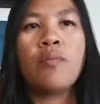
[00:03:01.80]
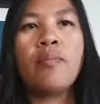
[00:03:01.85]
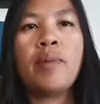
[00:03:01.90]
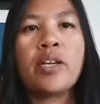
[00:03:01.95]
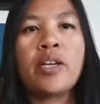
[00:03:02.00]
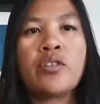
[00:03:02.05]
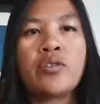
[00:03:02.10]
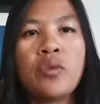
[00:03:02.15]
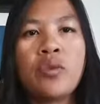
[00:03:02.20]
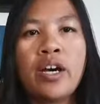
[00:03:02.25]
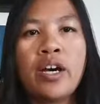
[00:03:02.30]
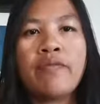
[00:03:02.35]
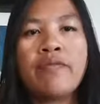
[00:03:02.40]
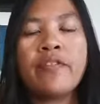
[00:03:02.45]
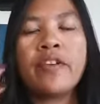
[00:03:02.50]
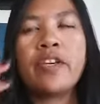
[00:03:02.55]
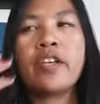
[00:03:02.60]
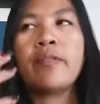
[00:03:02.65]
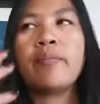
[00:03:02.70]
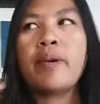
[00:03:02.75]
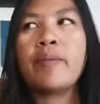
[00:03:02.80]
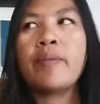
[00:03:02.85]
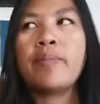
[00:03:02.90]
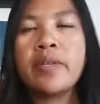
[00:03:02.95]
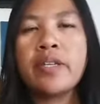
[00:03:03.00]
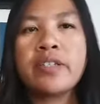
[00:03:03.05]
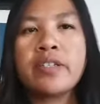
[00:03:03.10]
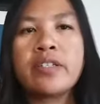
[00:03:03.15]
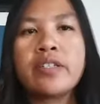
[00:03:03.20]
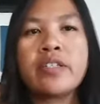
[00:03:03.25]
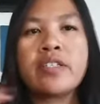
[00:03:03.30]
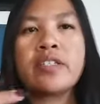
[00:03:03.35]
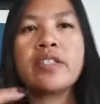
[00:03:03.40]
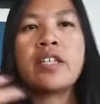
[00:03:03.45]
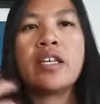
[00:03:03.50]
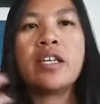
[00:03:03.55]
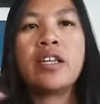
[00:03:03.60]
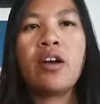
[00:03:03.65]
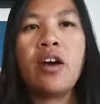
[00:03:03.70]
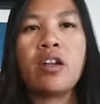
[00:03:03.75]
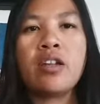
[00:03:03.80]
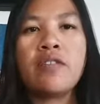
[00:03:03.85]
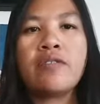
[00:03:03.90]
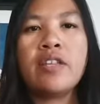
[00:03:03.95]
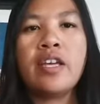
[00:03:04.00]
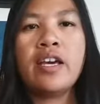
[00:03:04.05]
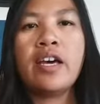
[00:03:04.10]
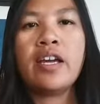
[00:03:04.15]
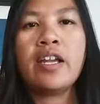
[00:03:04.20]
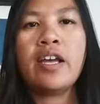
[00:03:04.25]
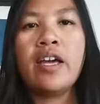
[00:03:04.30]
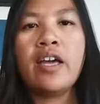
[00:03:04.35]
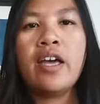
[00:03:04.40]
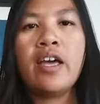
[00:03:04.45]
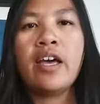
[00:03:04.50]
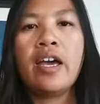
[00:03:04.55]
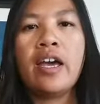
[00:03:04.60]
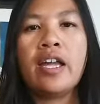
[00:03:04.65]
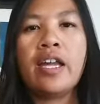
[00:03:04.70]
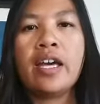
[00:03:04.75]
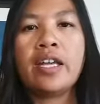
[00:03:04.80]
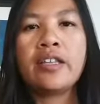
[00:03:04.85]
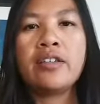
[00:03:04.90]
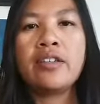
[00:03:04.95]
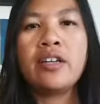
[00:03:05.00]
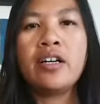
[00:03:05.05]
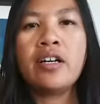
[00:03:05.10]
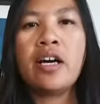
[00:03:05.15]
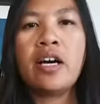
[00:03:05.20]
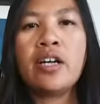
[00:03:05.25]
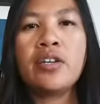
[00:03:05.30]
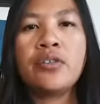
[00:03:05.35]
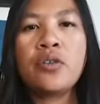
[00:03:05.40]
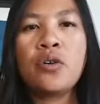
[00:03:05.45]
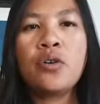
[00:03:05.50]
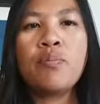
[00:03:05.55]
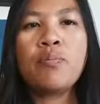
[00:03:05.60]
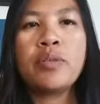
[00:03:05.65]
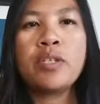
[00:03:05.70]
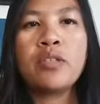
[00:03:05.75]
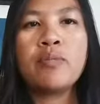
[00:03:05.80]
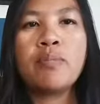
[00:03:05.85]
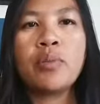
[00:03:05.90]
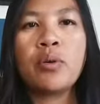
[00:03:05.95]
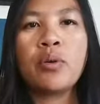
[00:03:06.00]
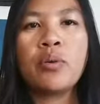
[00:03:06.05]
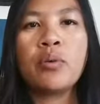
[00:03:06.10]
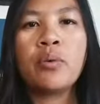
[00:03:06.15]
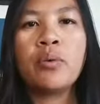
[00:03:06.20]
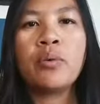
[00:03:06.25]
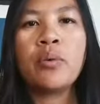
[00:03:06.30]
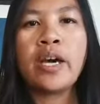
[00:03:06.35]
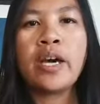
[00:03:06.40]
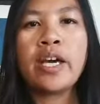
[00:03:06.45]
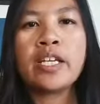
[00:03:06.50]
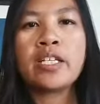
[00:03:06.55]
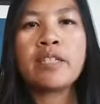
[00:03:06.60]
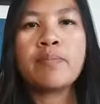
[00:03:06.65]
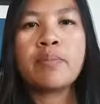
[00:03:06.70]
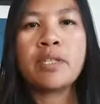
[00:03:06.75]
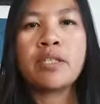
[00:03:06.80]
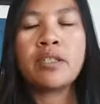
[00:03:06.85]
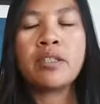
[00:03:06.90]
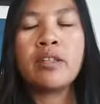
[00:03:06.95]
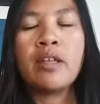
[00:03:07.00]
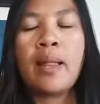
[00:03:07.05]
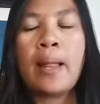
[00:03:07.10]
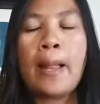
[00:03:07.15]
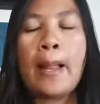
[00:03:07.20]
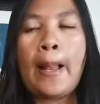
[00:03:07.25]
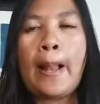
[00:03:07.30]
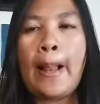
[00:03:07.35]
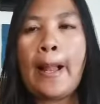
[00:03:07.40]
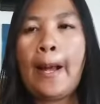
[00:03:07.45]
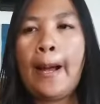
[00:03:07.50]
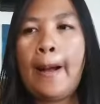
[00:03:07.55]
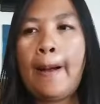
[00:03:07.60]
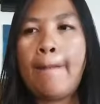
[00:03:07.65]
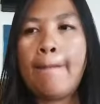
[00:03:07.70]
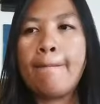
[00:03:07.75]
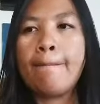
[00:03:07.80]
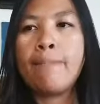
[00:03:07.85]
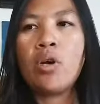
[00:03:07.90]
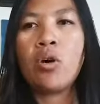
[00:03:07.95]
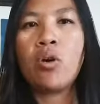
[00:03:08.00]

my traffic, my business, and all of that. And I told people who has been in